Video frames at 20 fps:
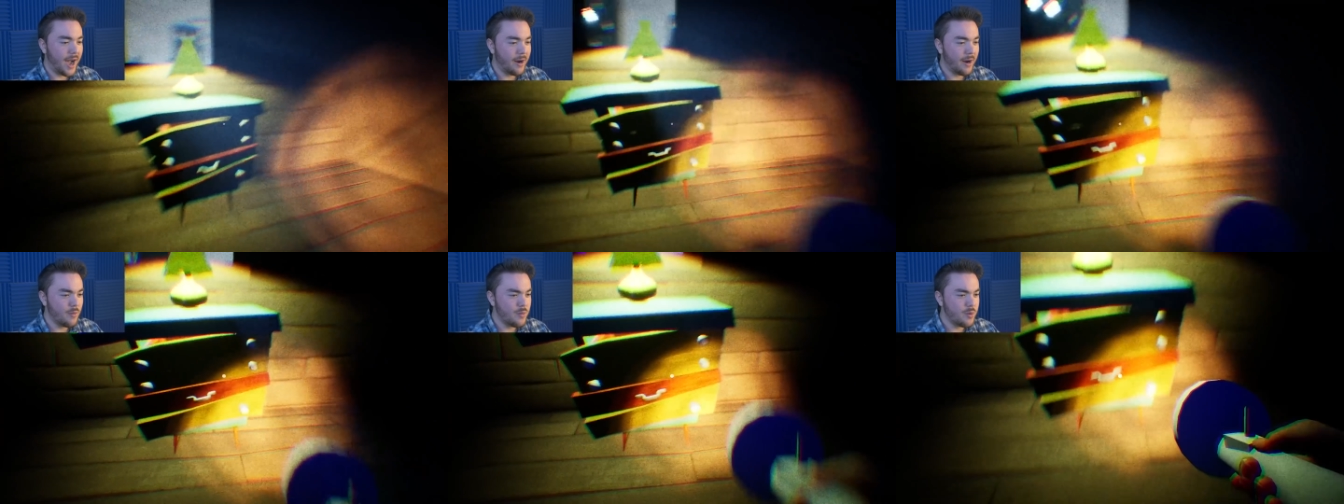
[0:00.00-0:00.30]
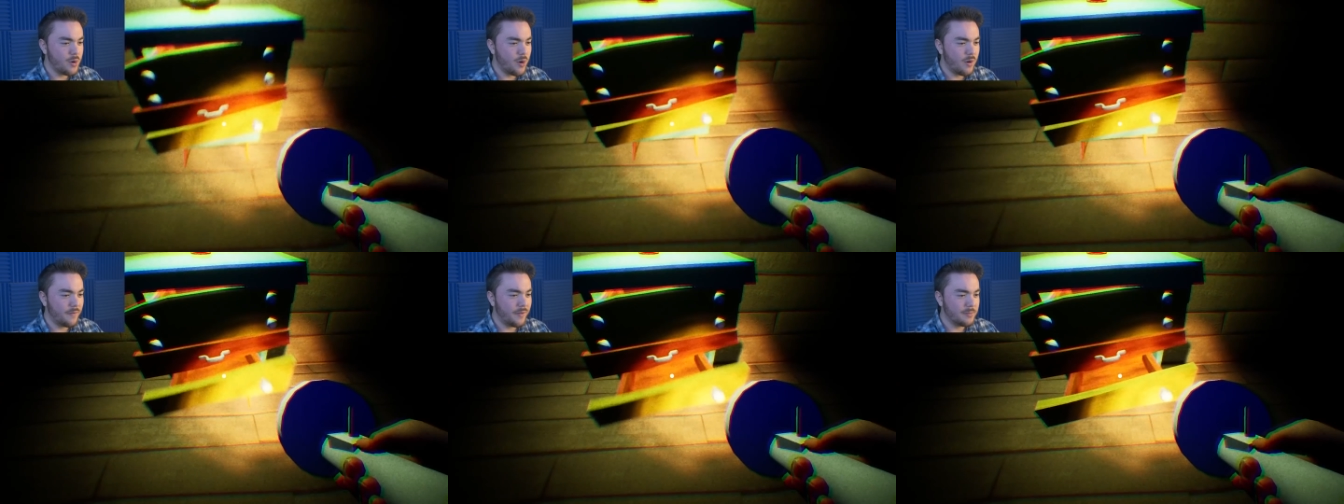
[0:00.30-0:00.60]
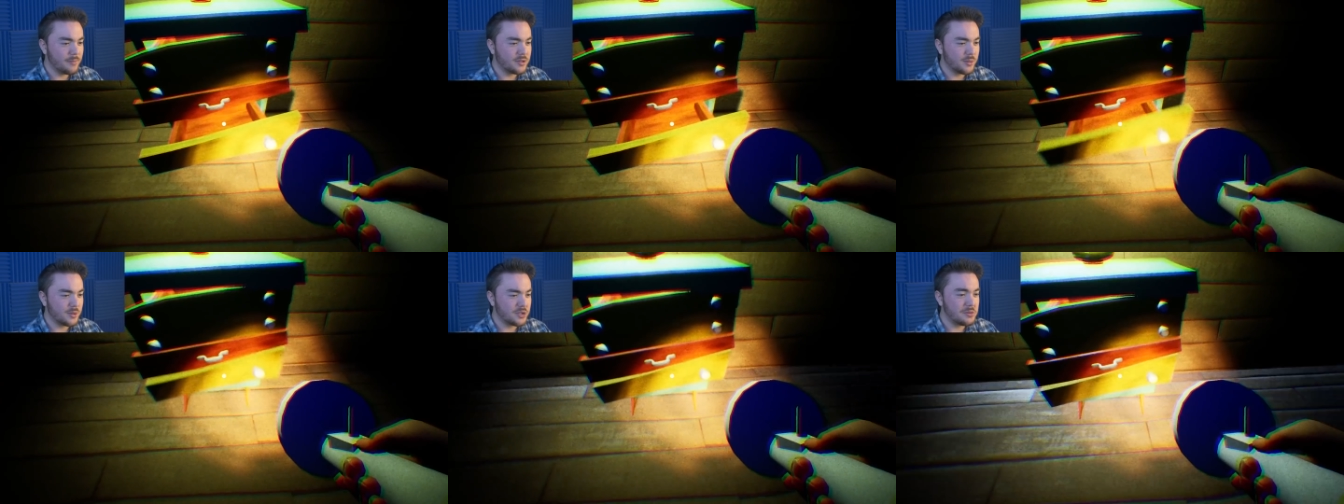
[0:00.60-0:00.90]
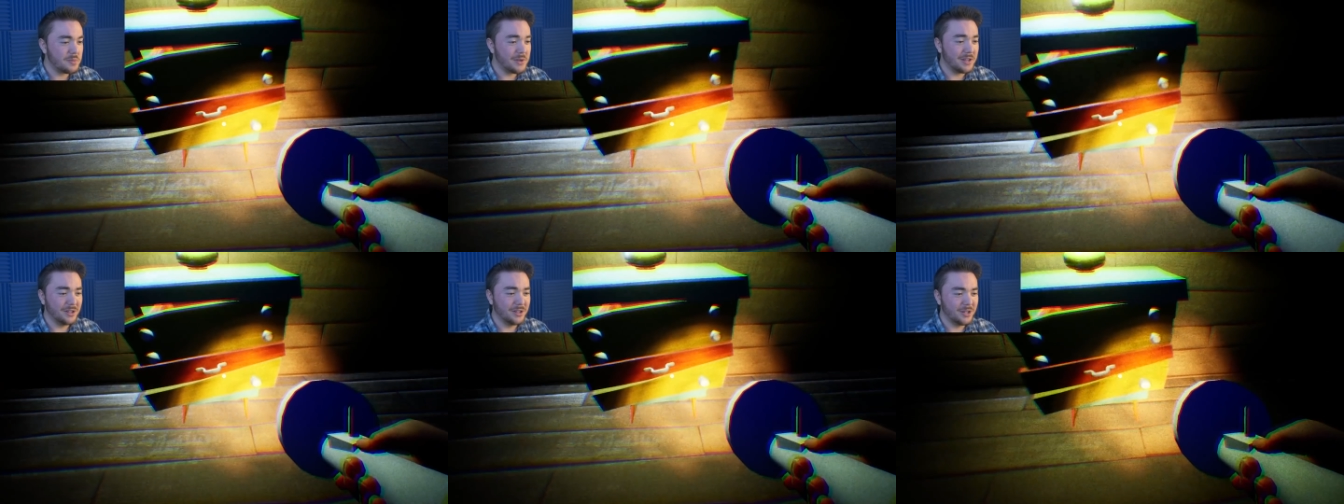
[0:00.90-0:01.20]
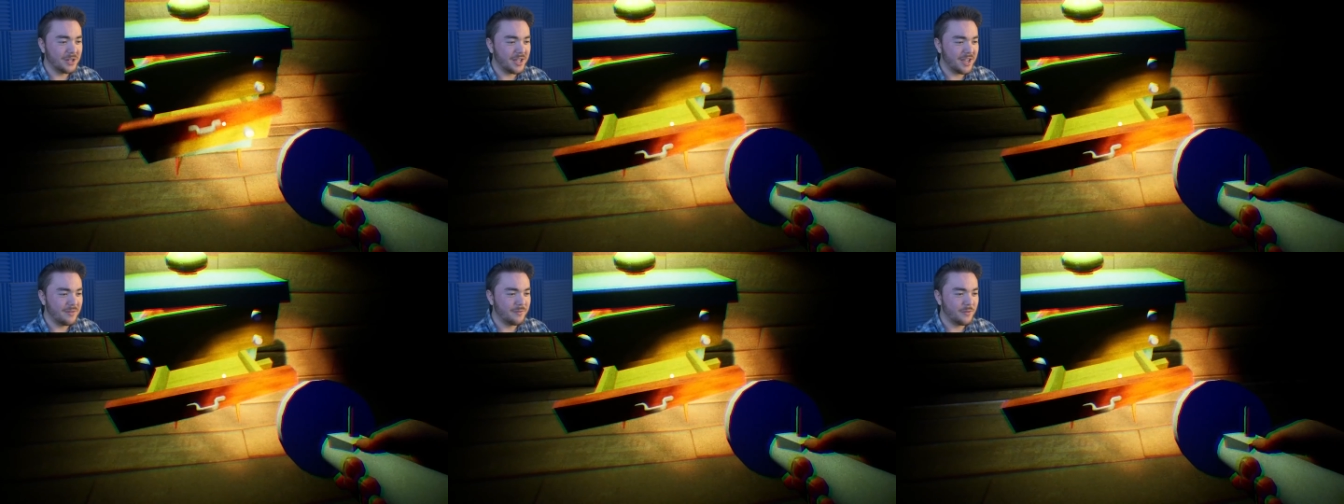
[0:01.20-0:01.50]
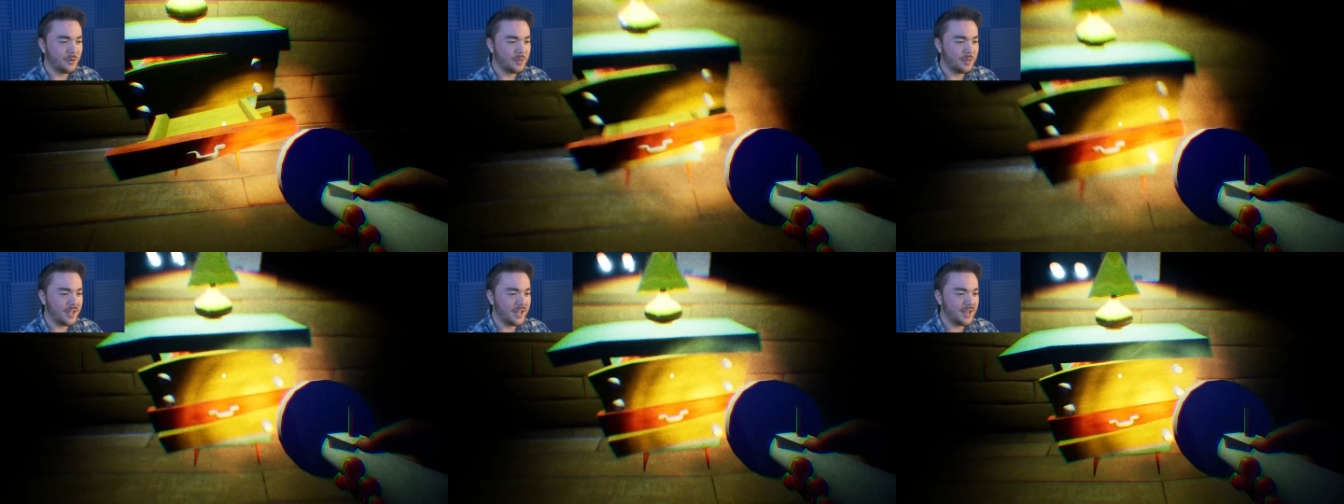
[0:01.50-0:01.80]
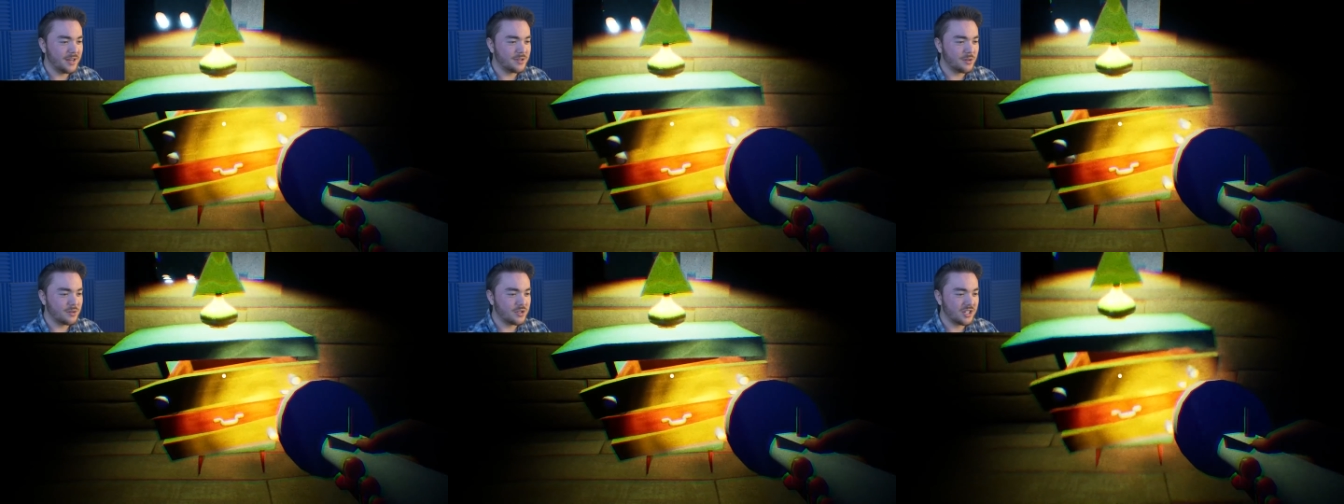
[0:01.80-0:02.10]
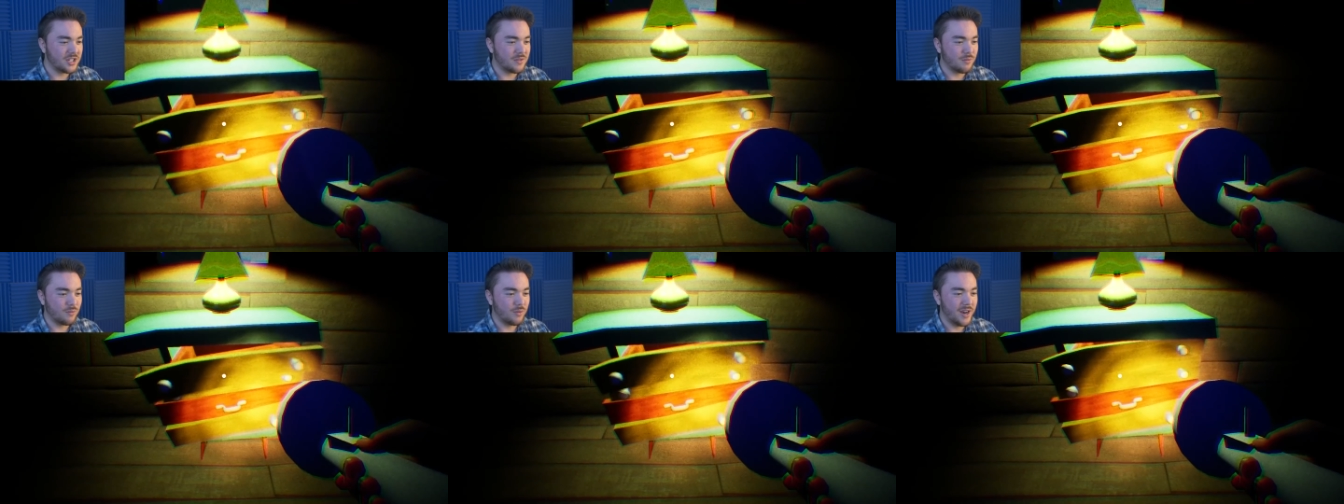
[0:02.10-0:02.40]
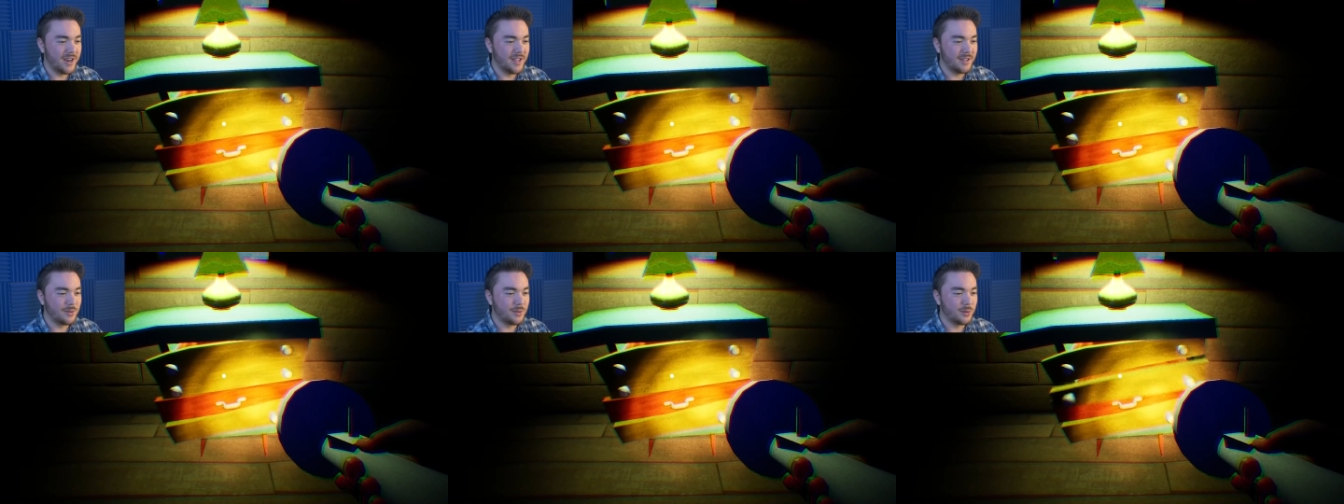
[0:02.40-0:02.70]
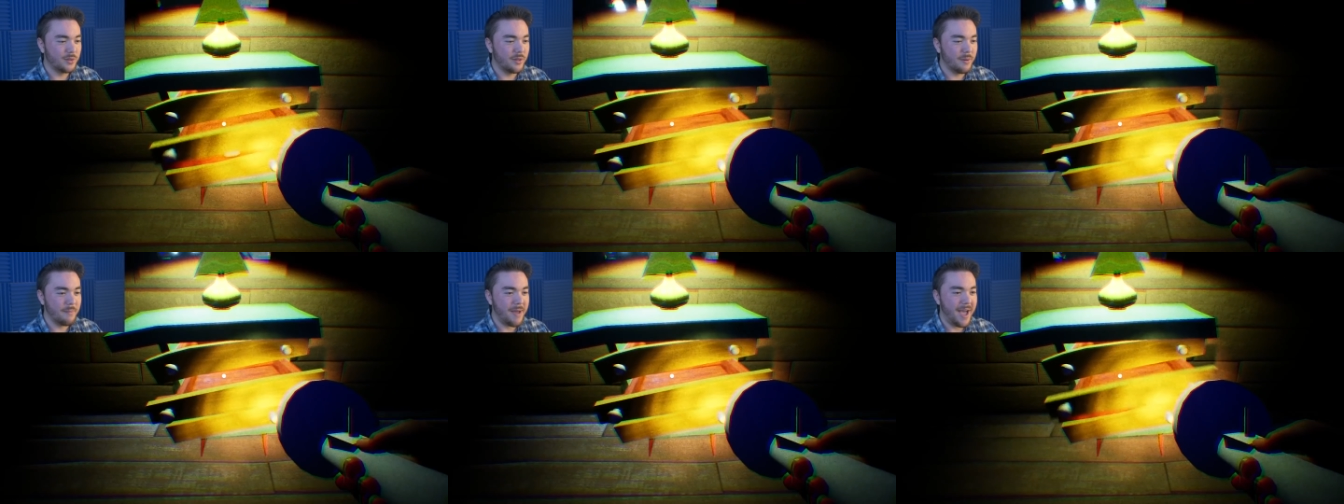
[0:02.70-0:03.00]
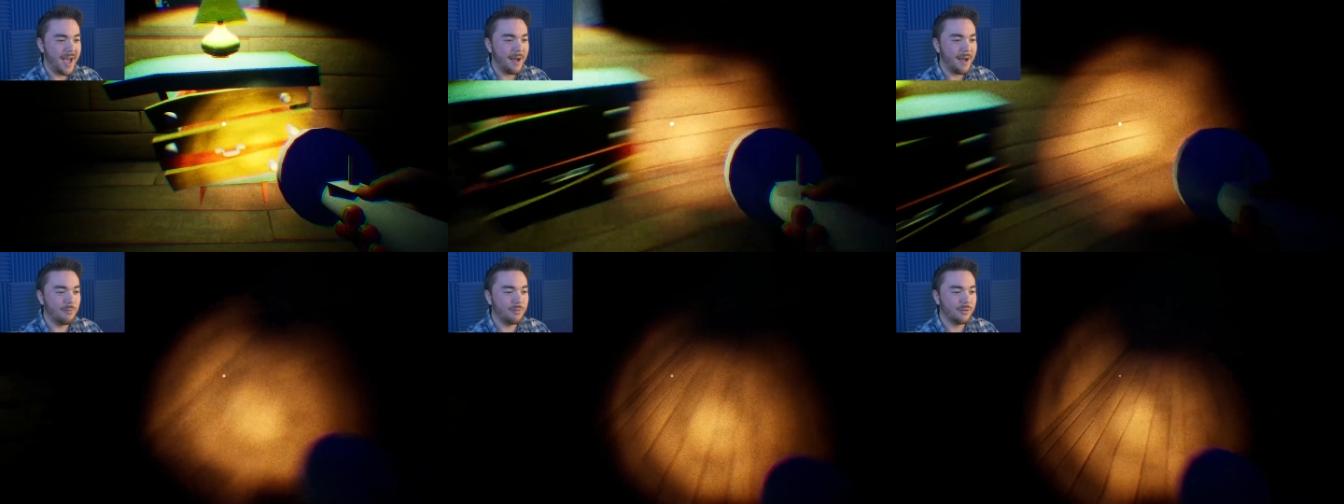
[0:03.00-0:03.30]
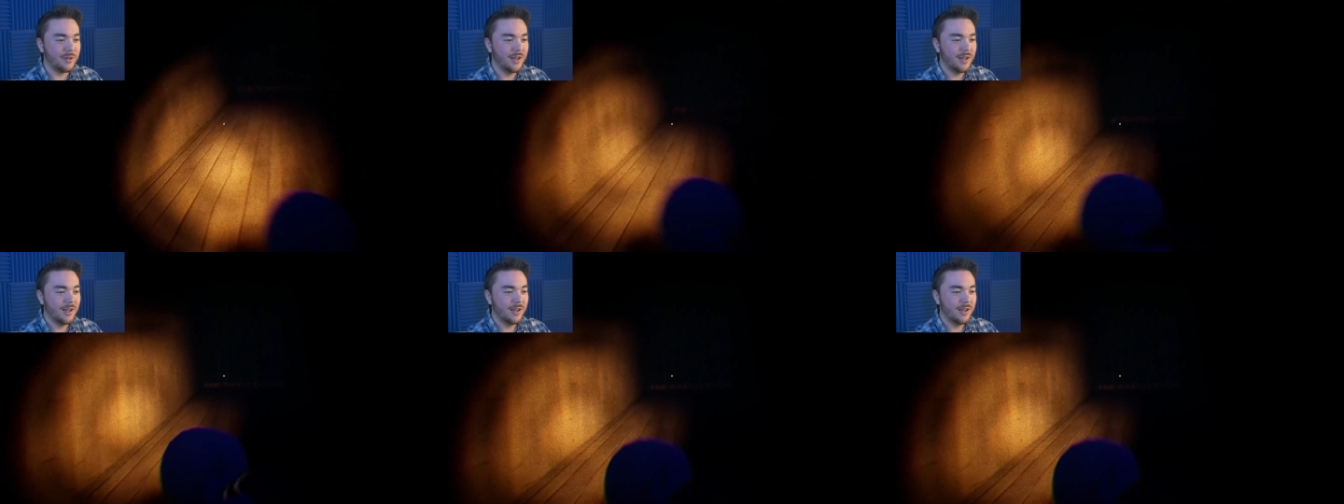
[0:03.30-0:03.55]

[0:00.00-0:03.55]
I don't know if I'm supposed to be looking for things or just running through the map.